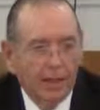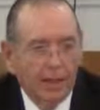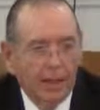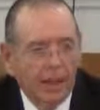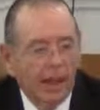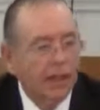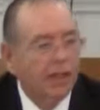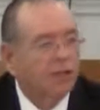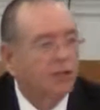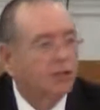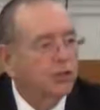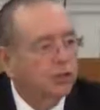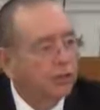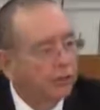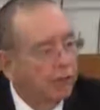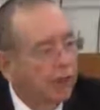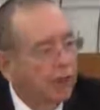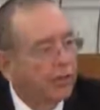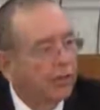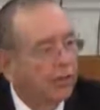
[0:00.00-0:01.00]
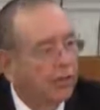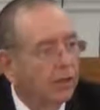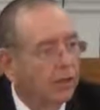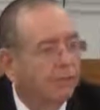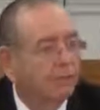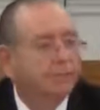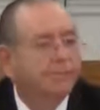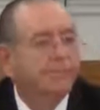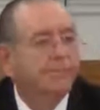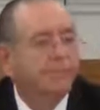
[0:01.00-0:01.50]
He could
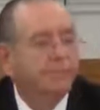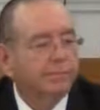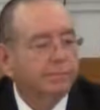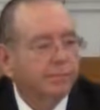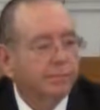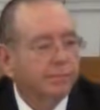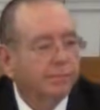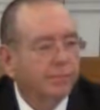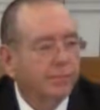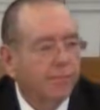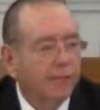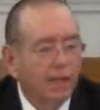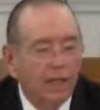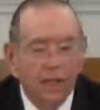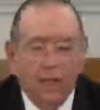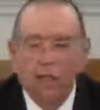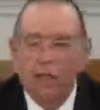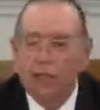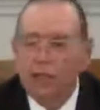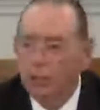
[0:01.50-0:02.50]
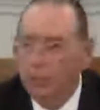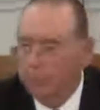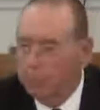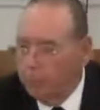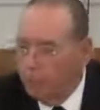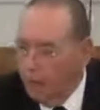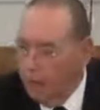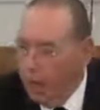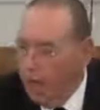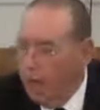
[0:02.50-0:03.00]
surrender he could
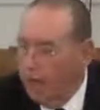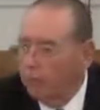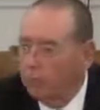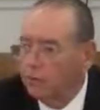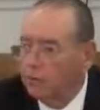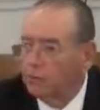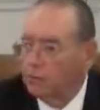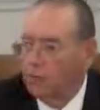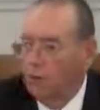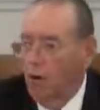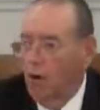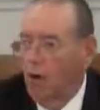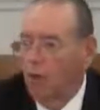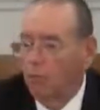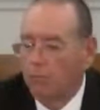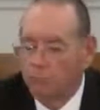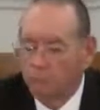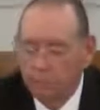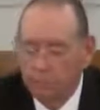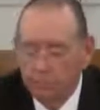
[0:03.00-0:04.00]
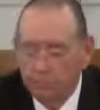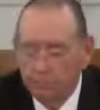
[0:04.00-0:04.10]
comply with Rome,